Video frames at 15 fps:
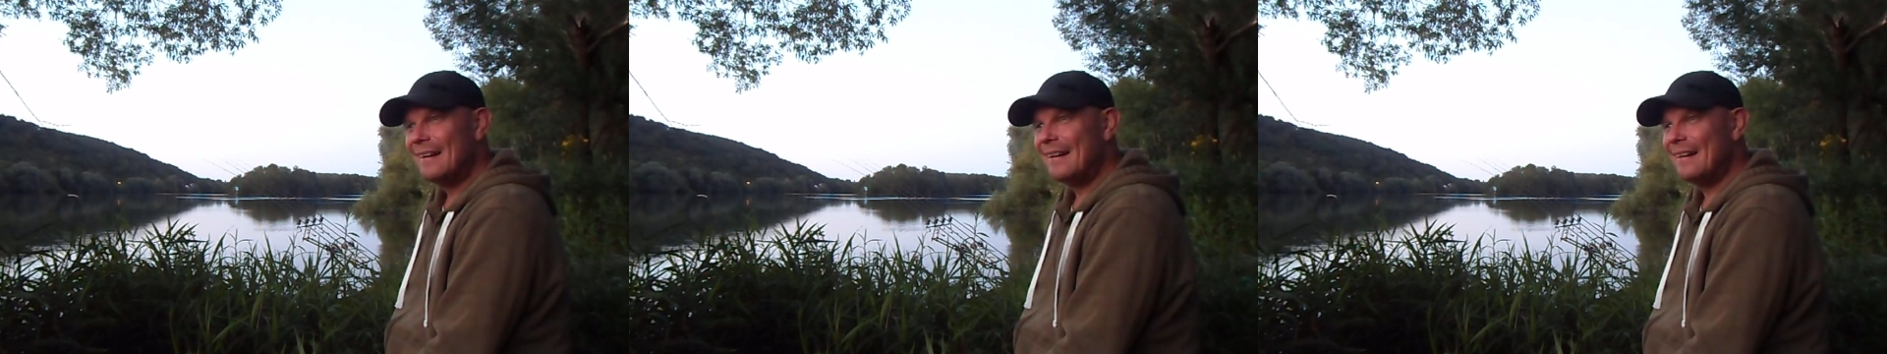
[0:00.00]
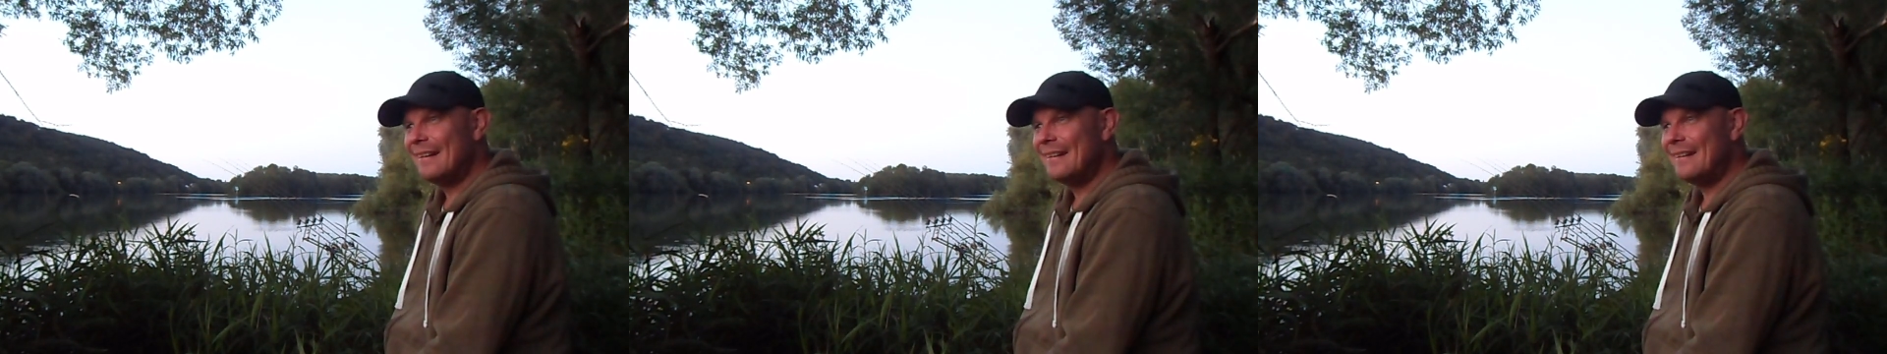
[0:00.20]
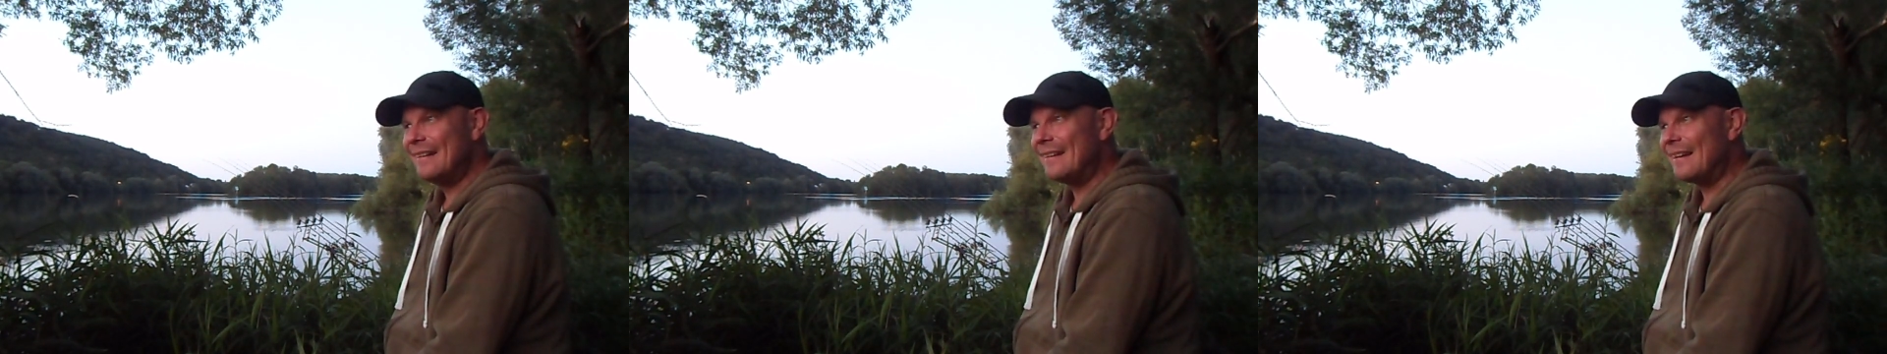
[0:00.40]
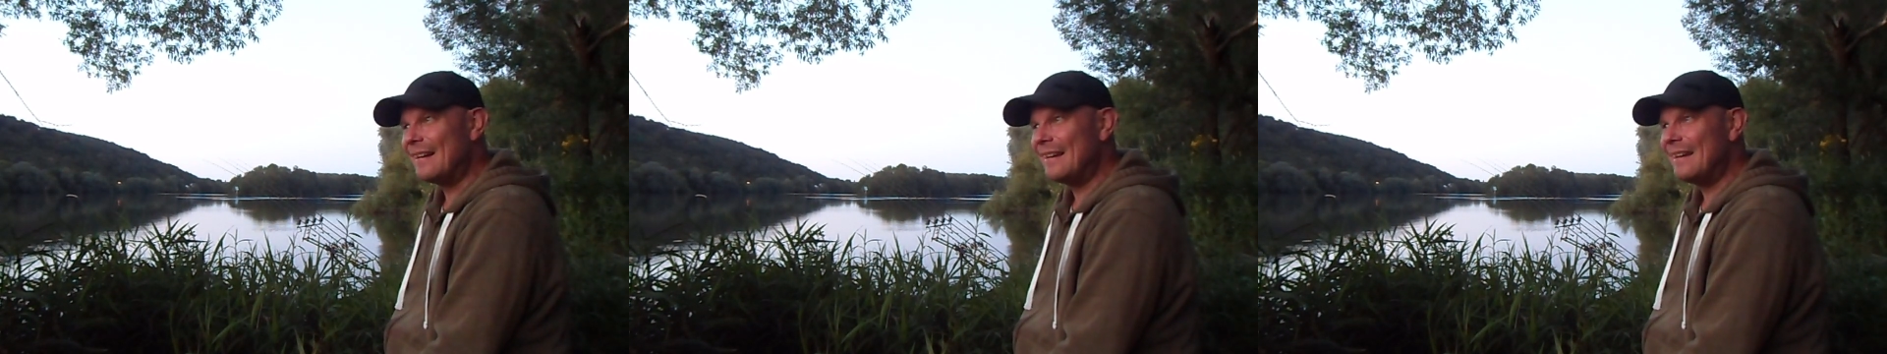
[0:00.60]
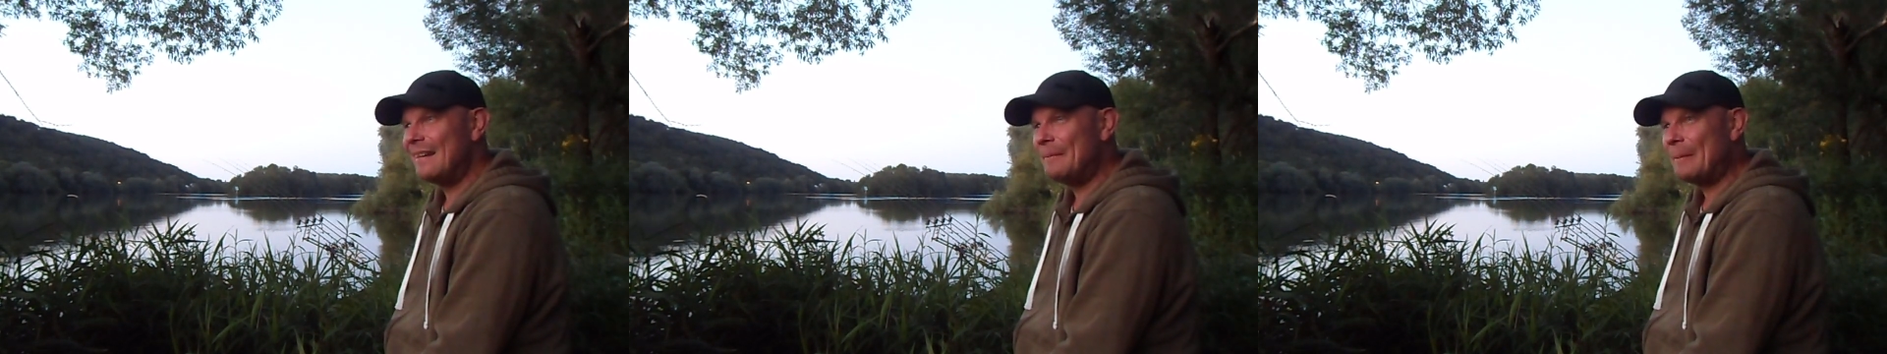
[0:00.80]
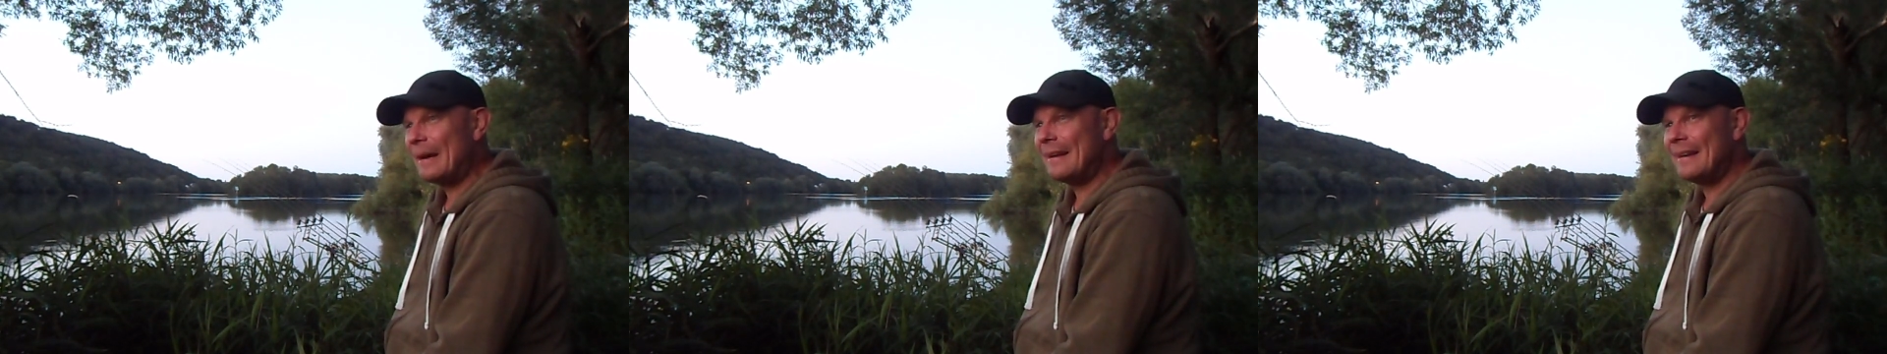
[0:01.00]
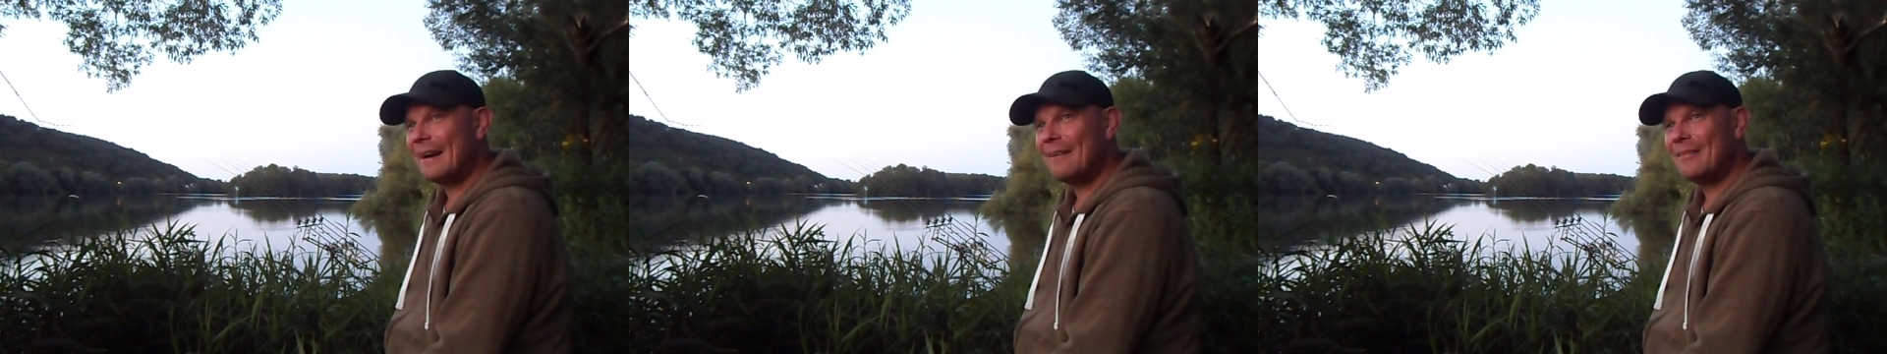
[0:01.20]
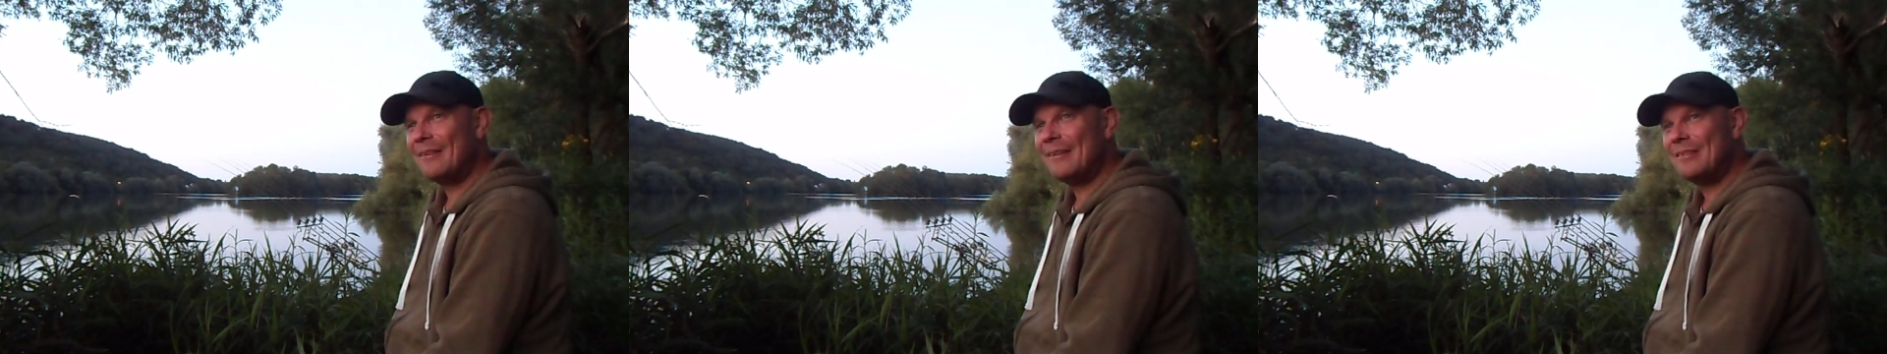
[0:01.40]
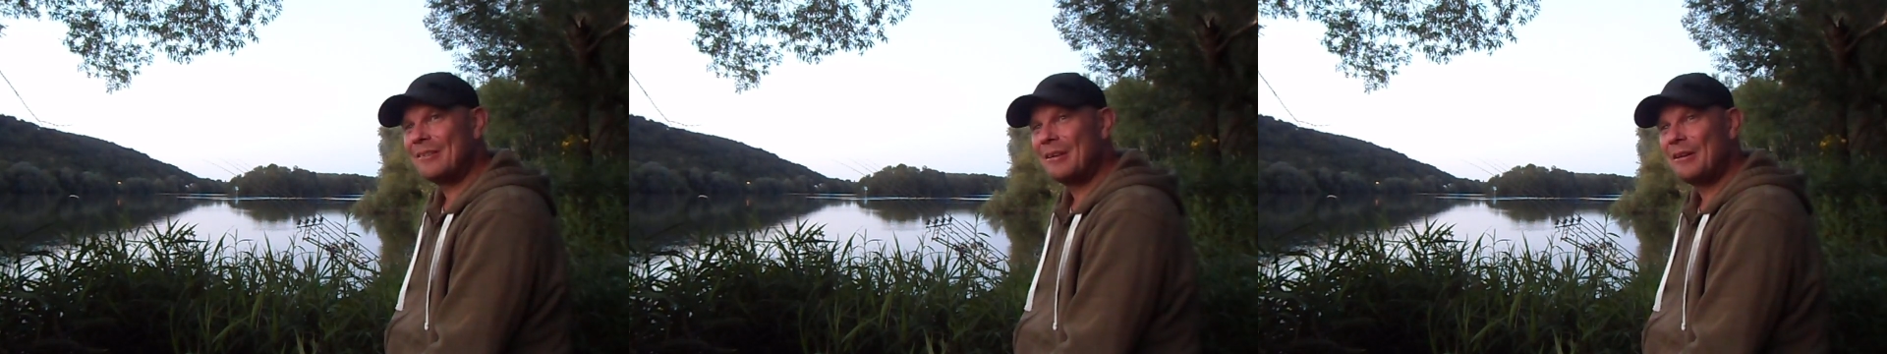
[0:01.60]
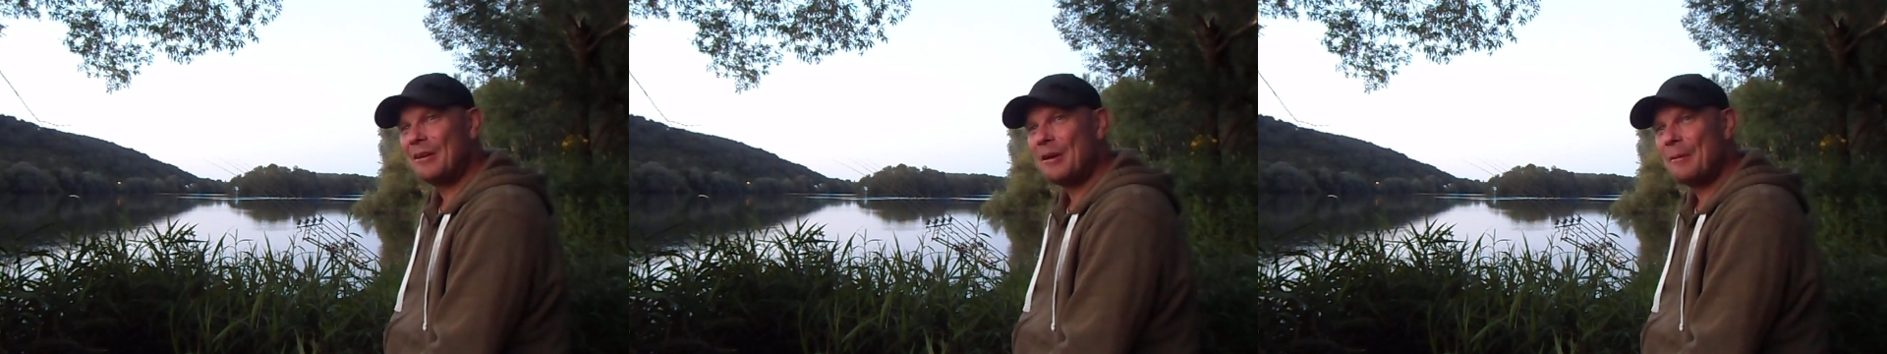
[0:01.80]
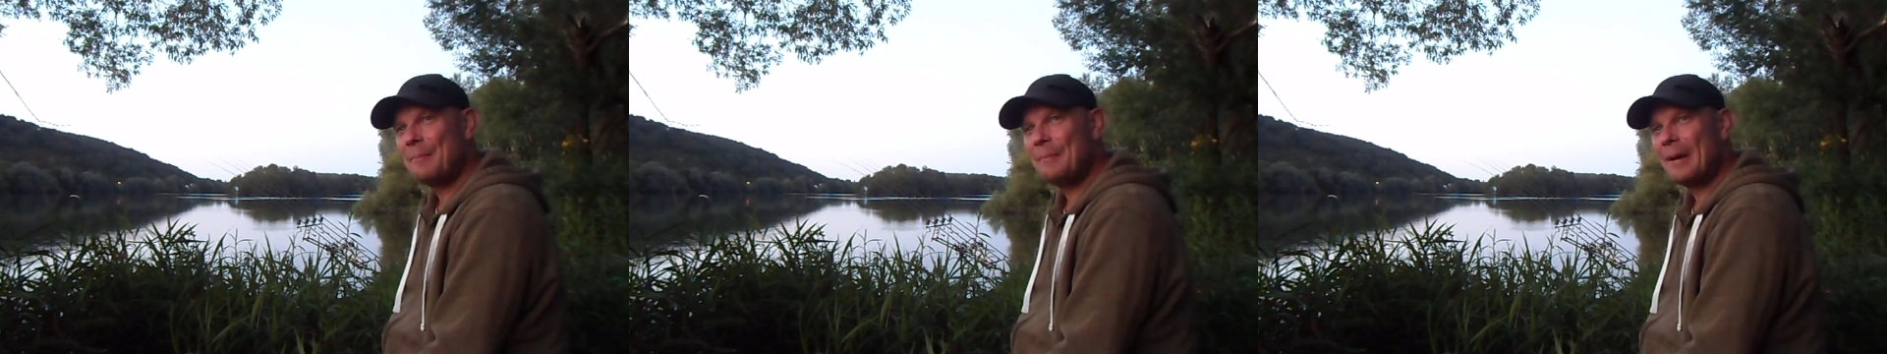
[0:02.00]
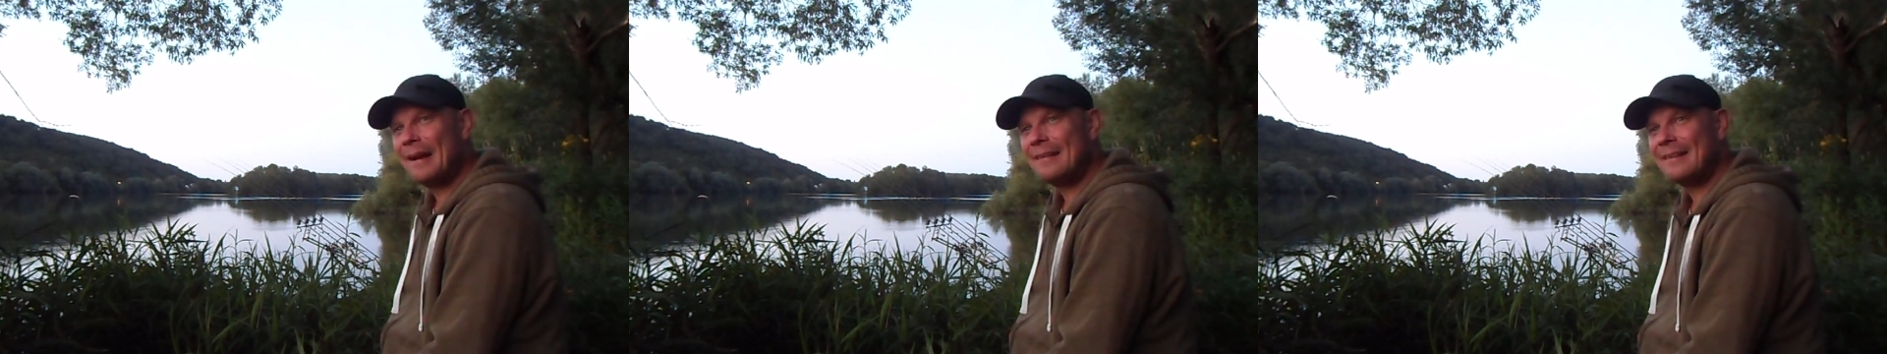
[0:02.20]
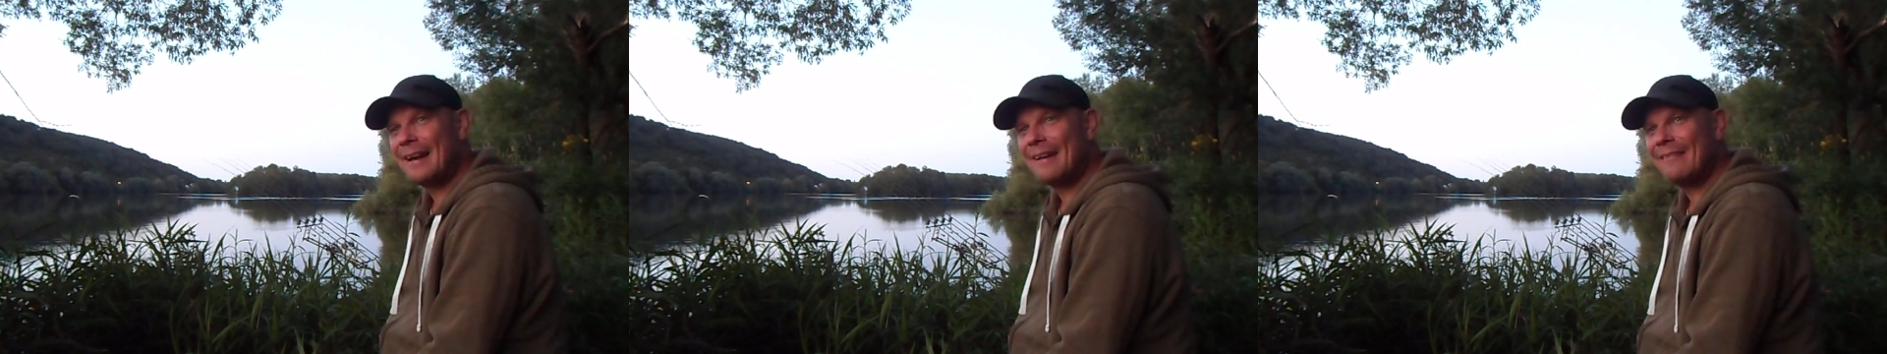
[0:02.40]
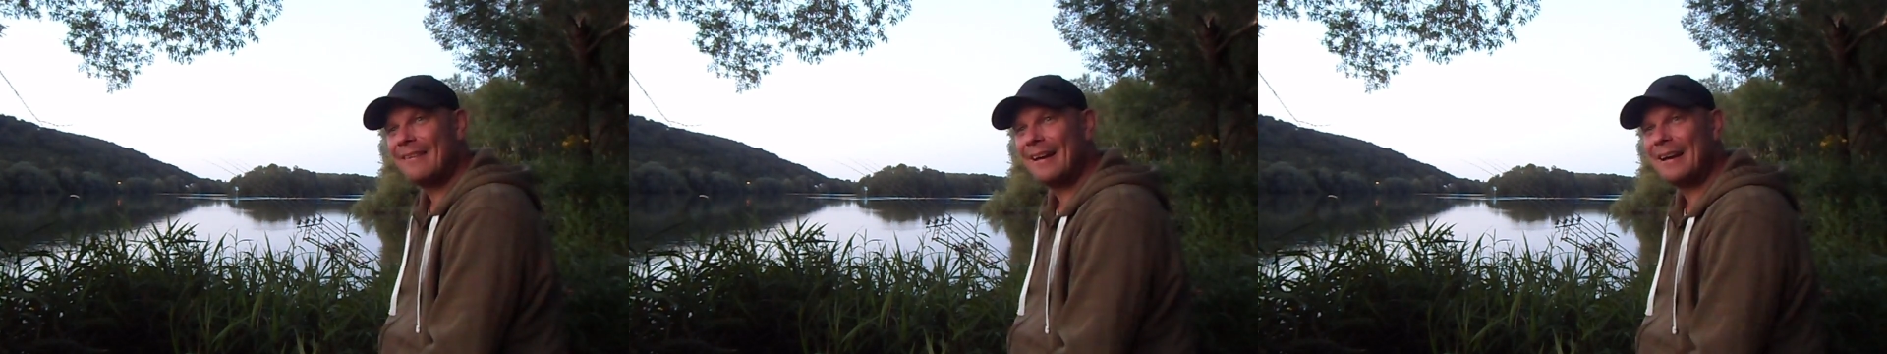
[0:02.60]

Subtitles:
And he made out that he's going to come back down